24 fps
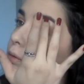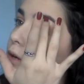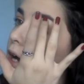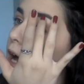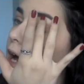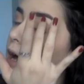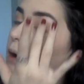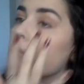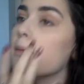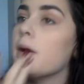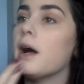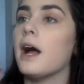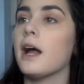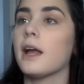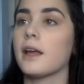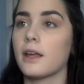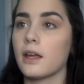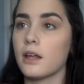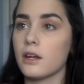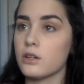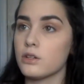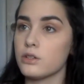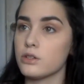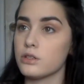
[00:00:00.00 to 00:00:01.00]
brow, but I
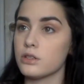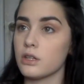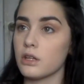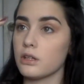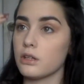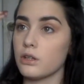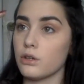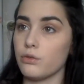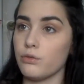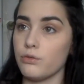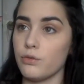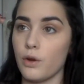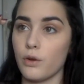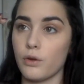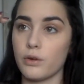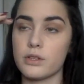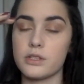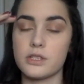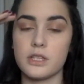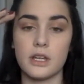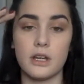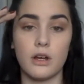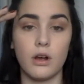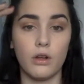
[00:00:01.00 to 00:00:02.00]
kind of just like to
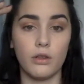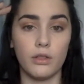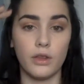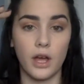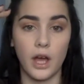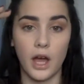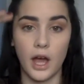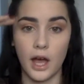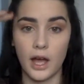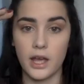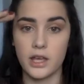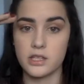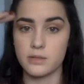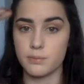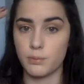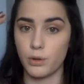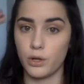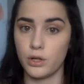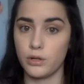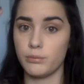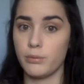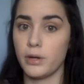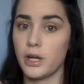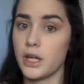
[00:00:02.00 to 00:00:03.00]
focus it on the highest
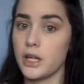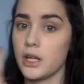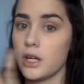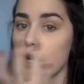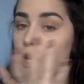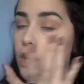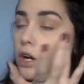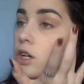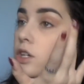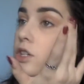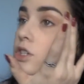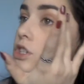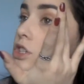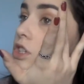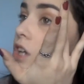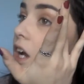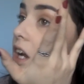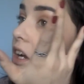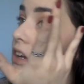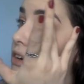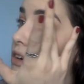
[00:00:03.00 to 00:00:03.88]
point of my arch. I